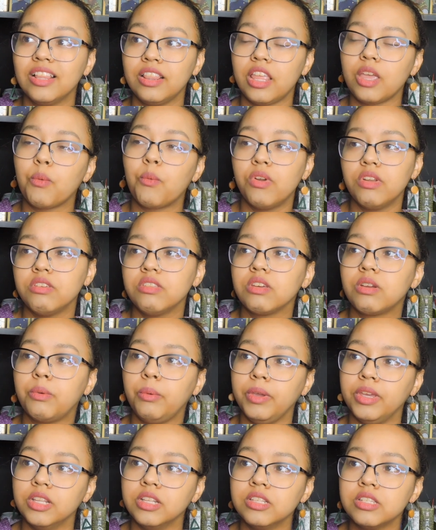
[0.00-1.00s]
like one of the
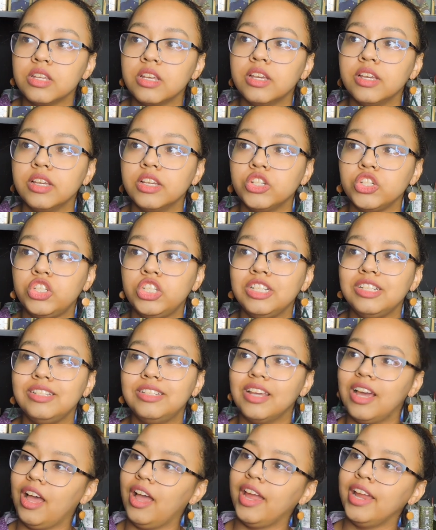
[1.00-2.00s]
queens, she
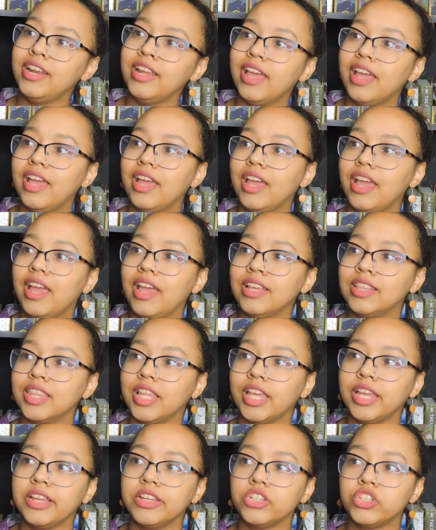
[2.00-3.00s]
died and
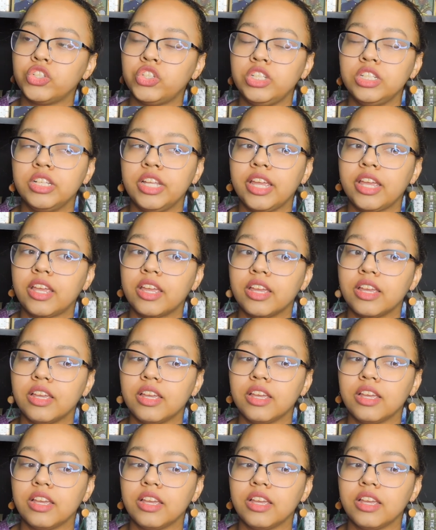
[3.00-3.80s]
like she like